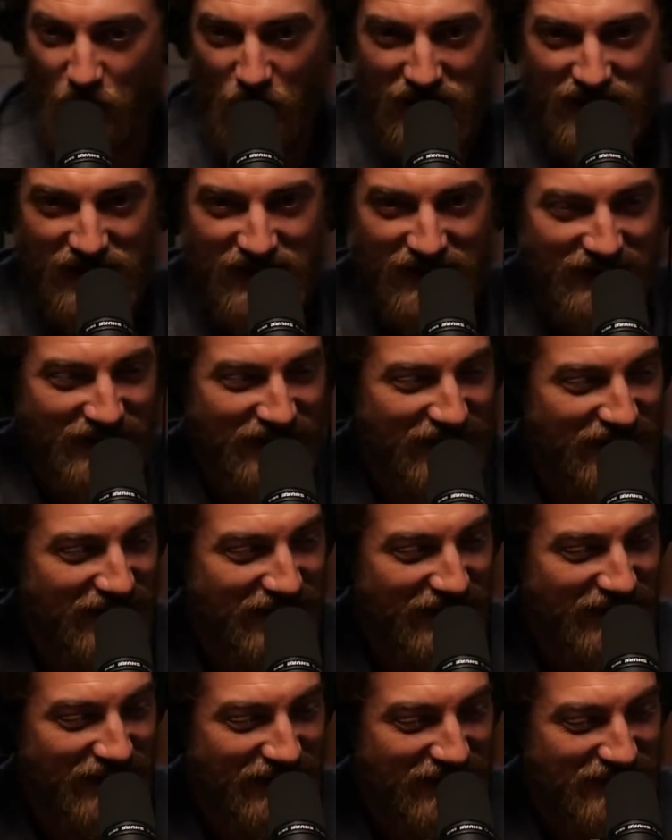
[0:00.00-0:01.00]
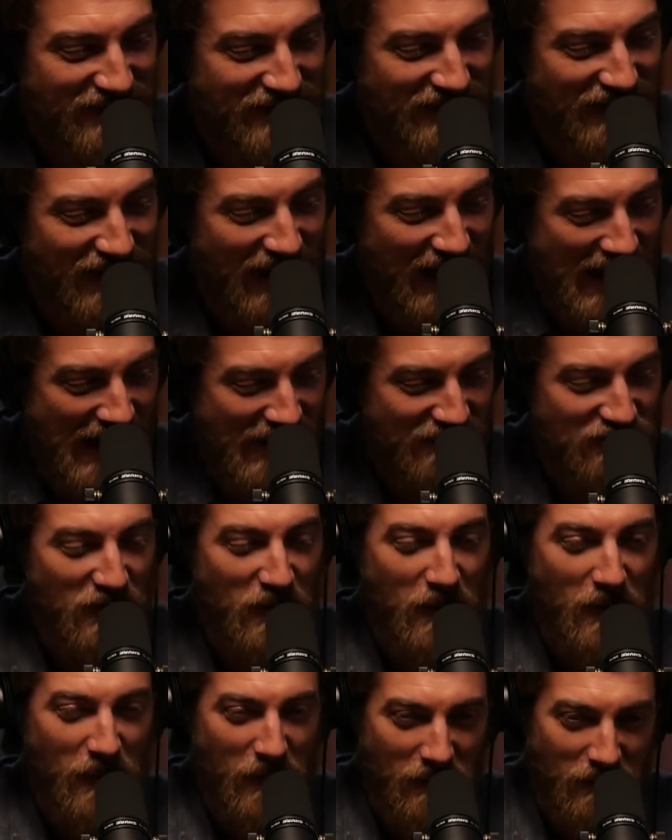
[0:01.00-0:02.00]
we have
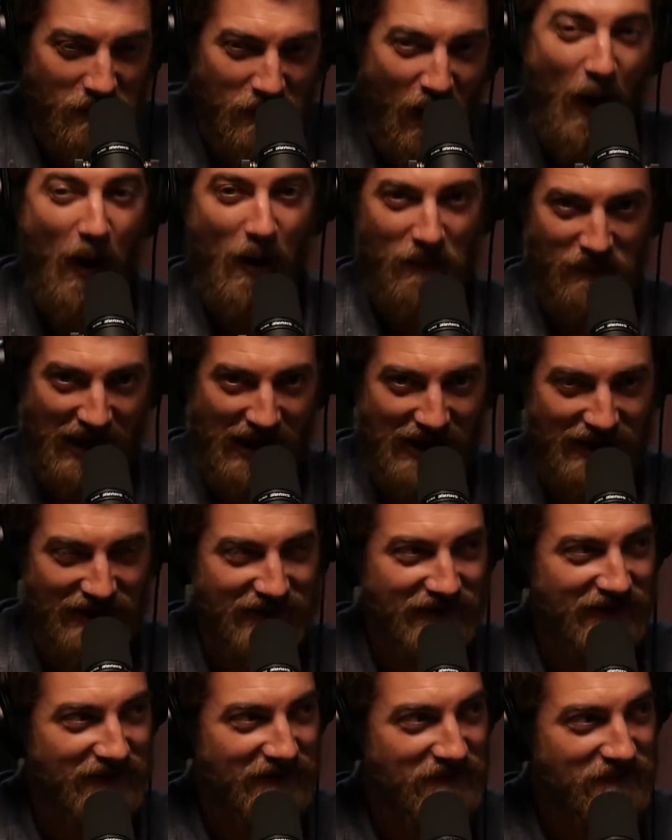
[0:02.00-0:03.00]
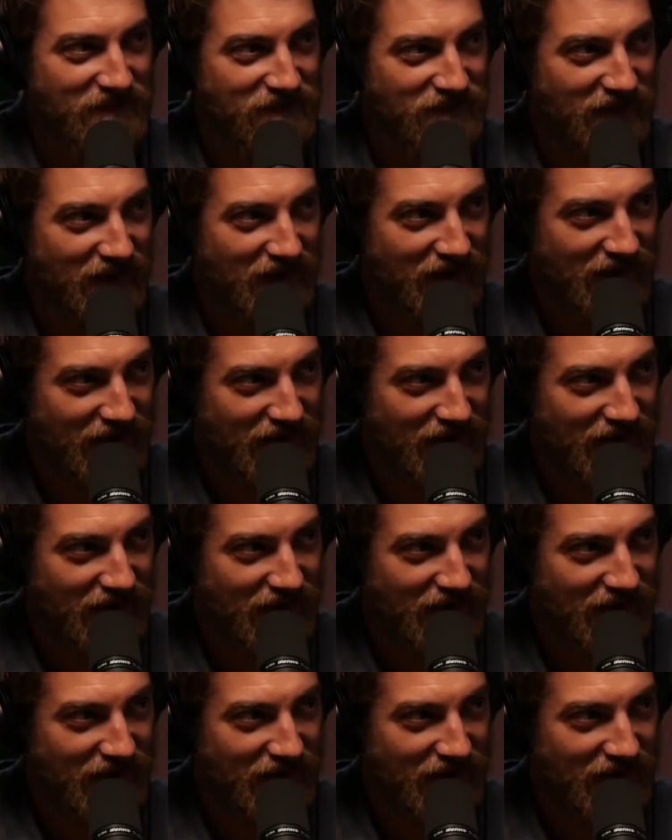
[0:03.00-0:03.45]
pomade. Well, hold on.